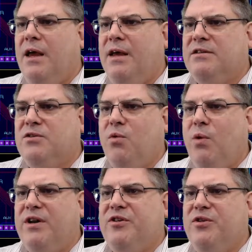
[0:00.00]
And so the
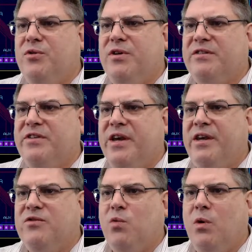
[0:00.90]
way to do this
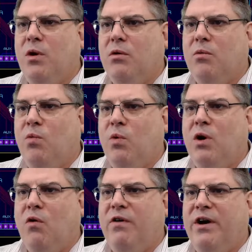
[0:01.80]
is we'll
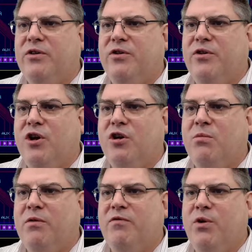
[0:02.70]
go over here to the
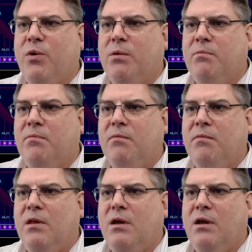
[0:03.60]
Gerber viewer,
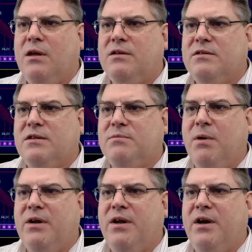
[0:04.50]
this
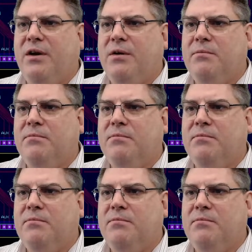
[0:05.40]
button here.